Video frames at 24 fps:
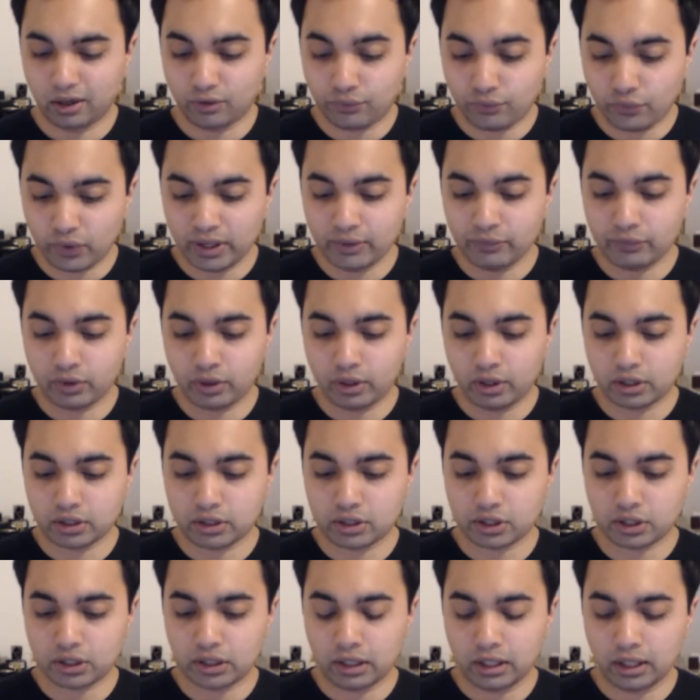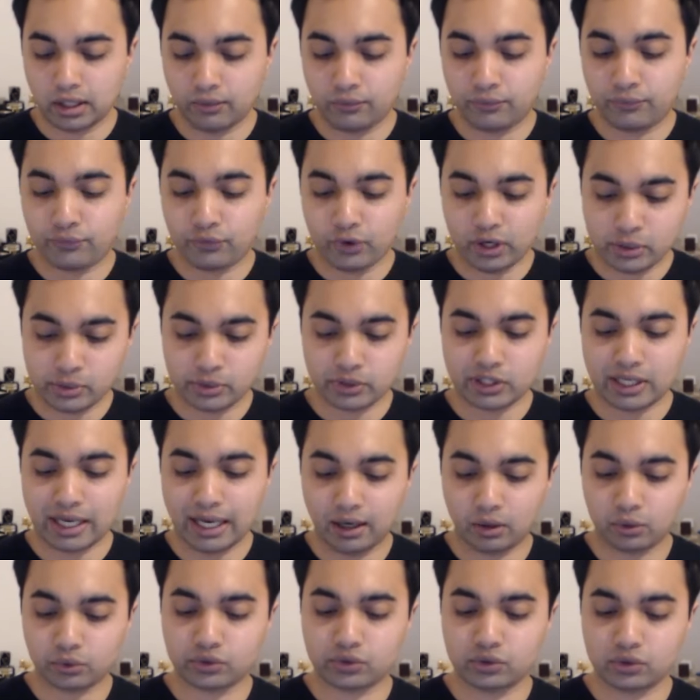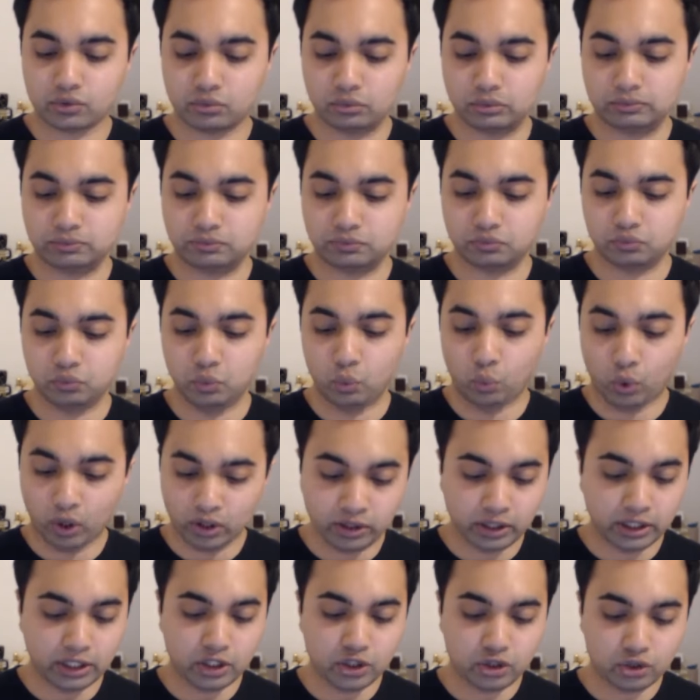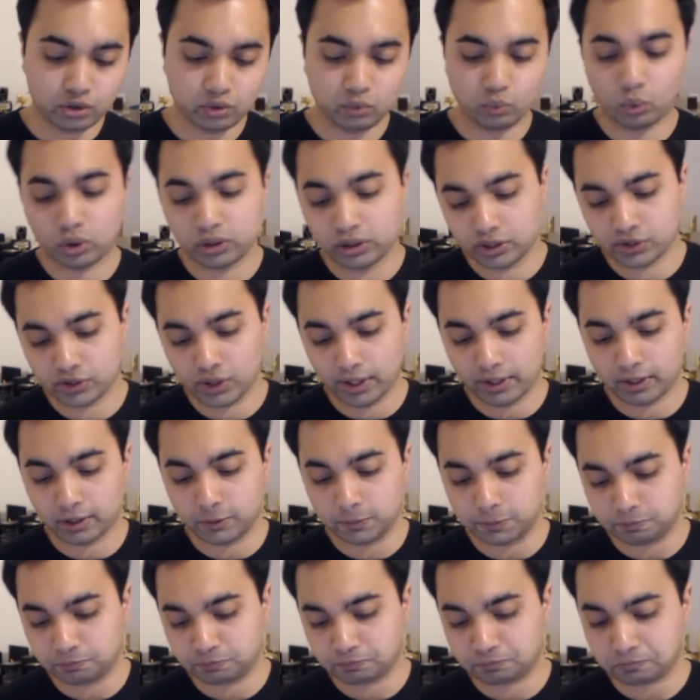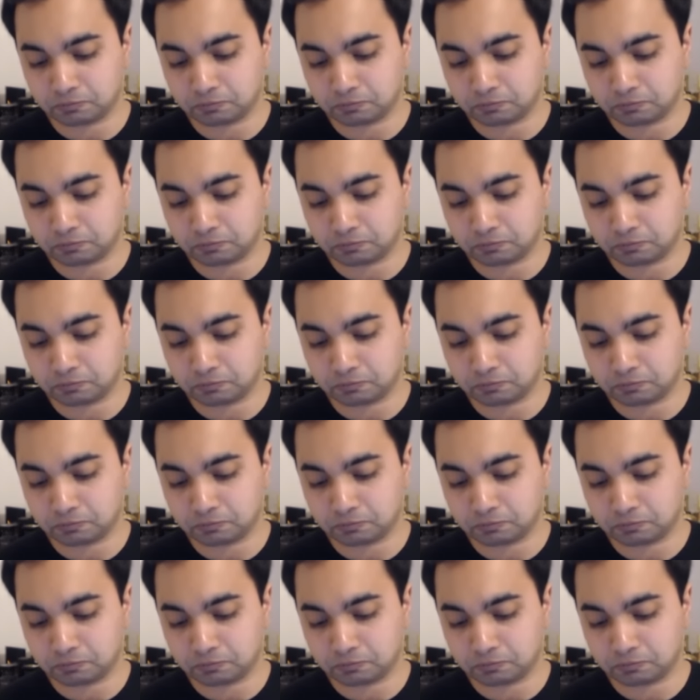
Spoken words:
Fragrance house, one niche, one designer.